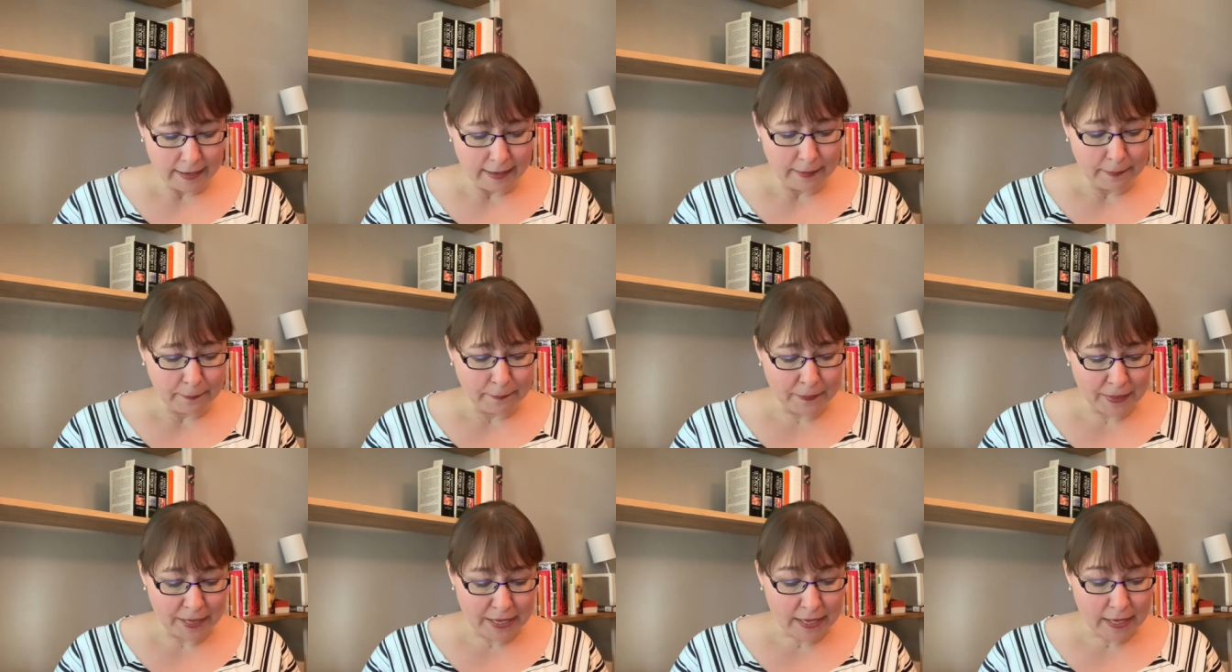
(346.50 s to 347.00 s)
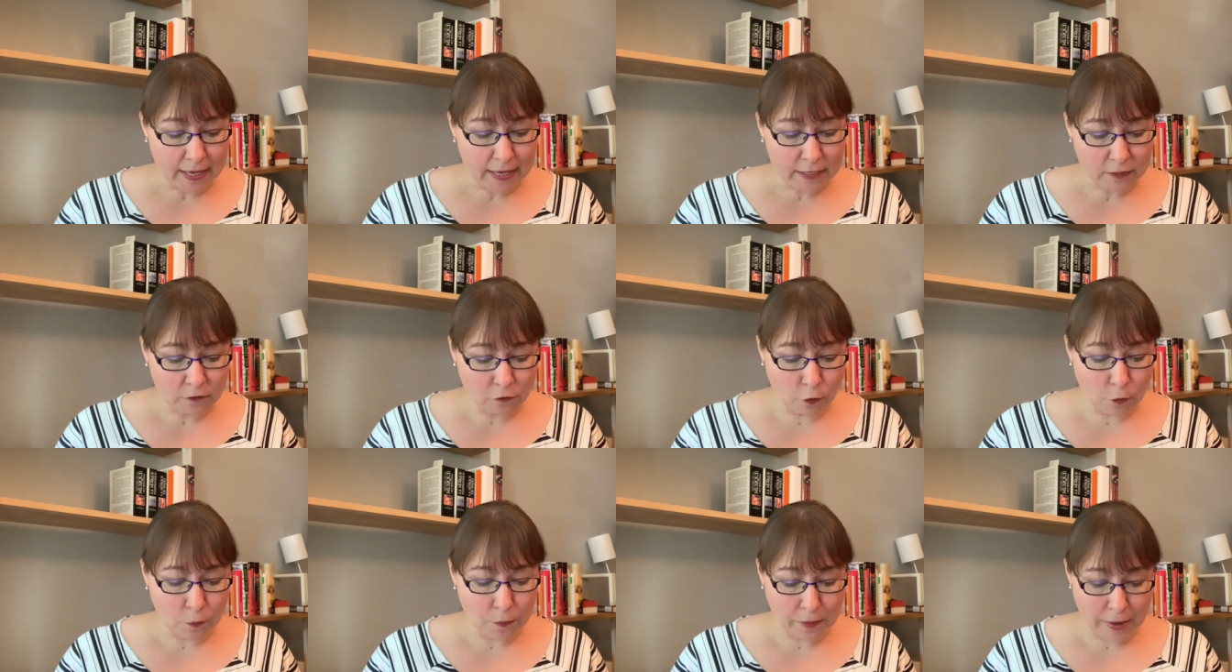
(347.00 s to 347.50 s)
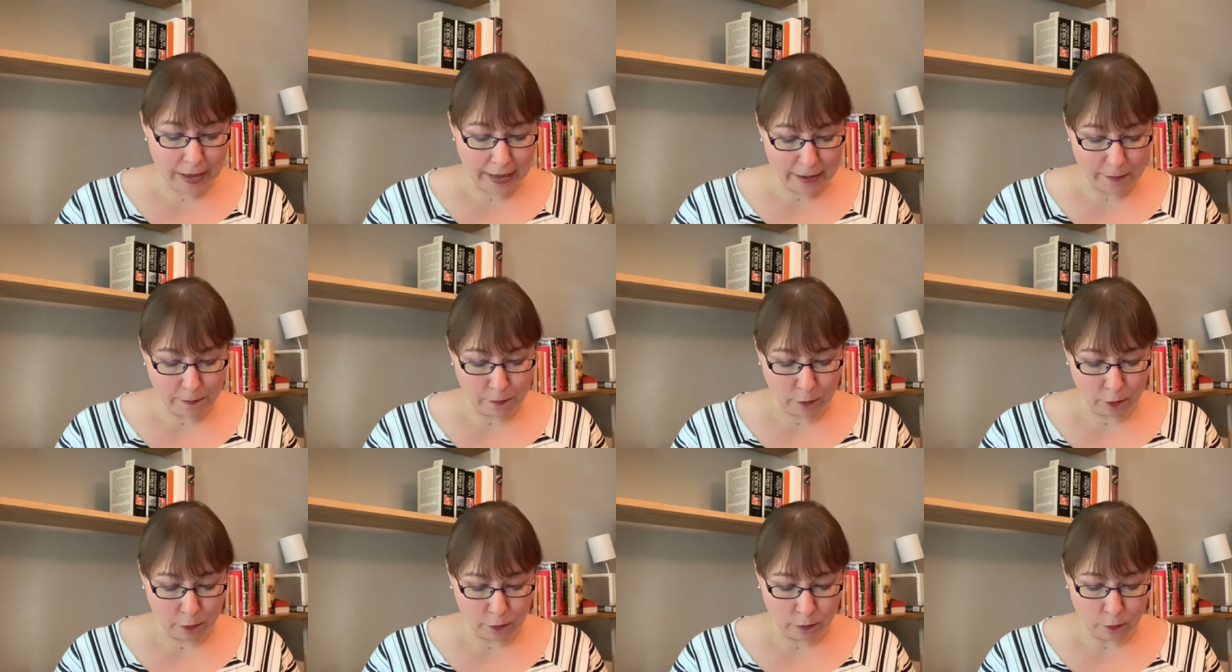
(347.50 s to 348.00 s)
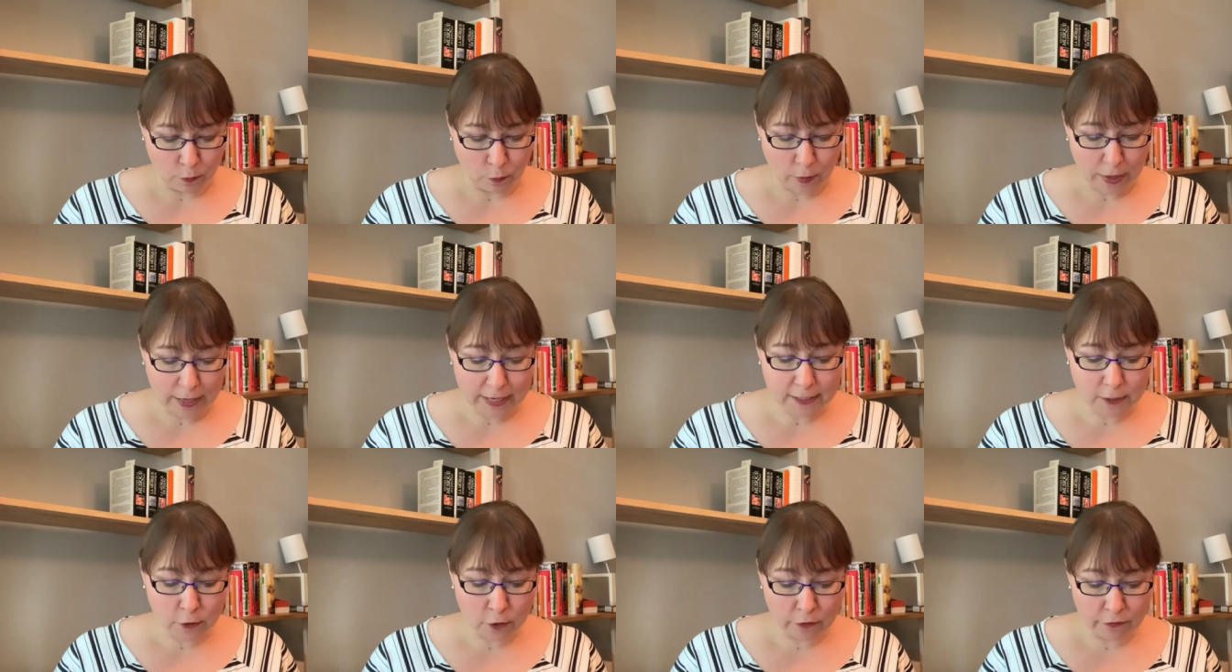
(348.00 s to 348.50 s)
B is for Bible.
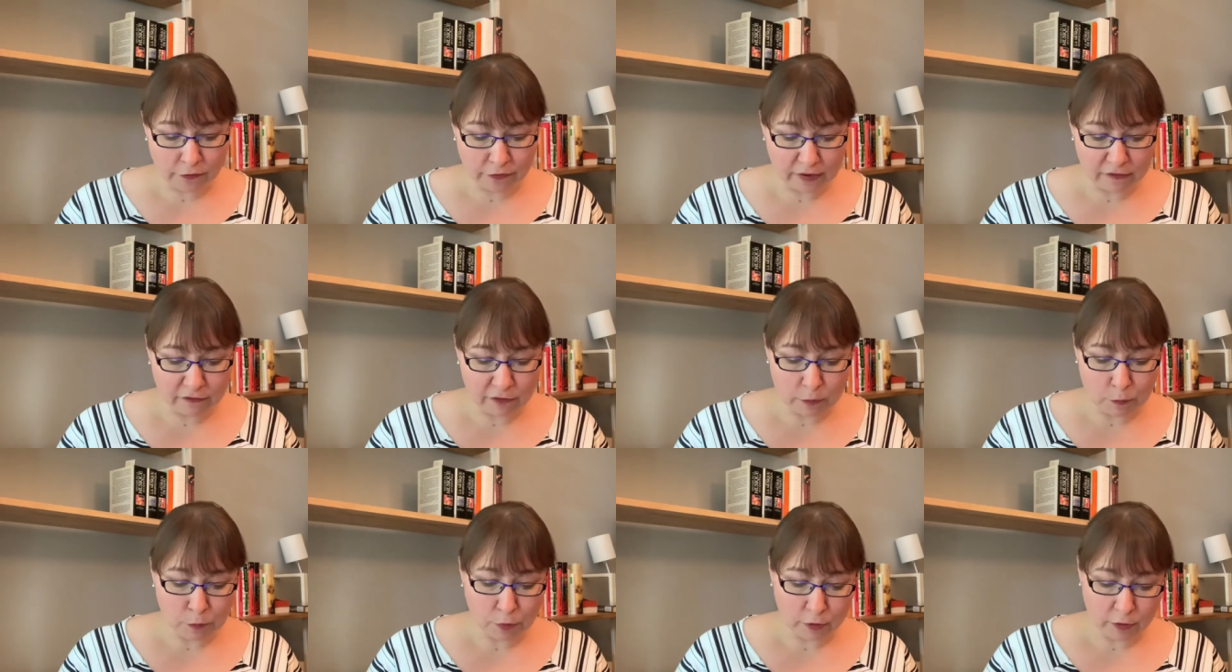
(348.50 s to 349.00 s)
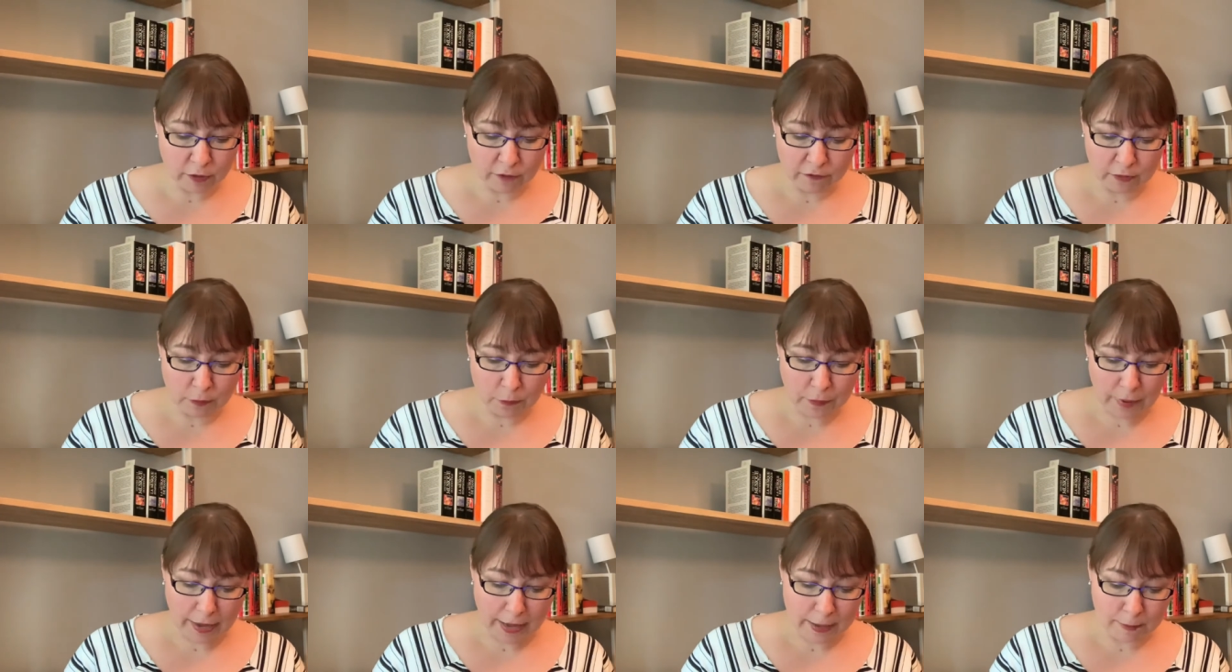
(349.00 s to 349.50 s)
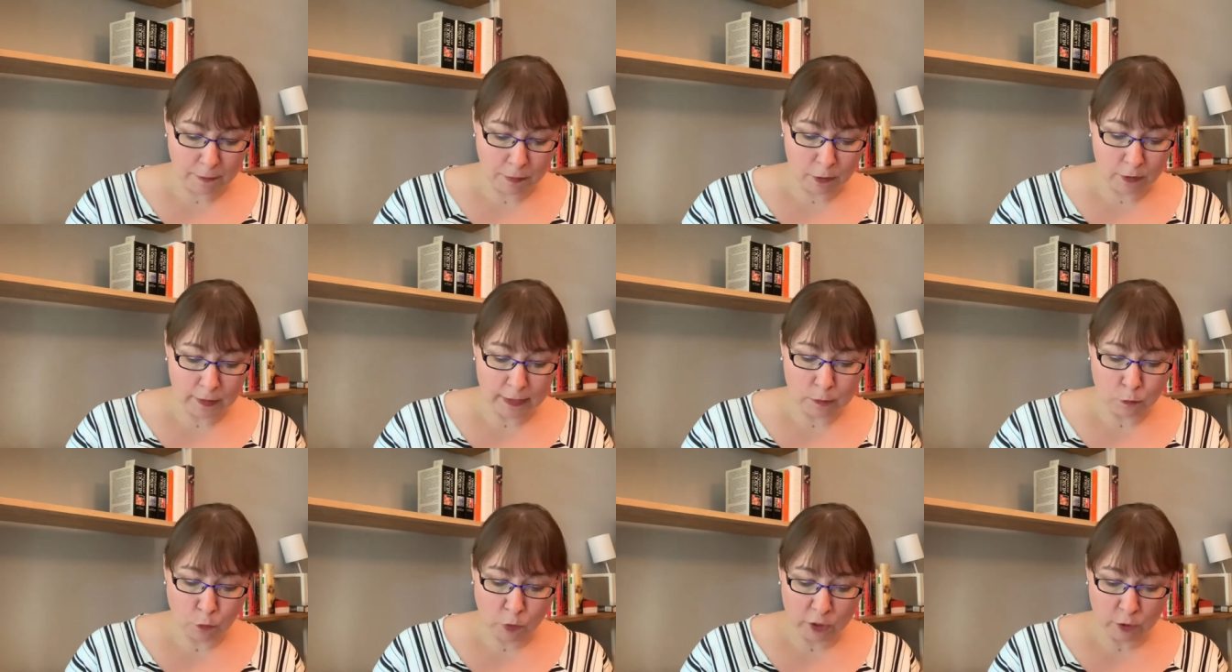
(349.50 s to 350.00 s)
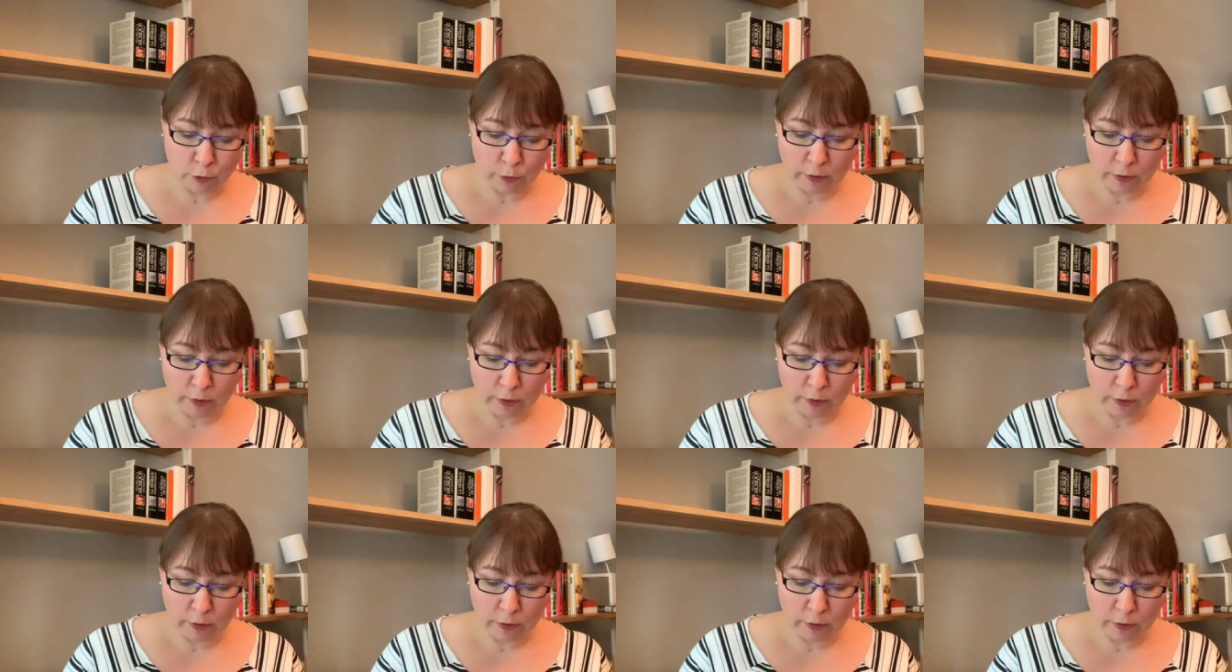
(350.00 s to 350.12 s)
What is your favorite book of the Bible and what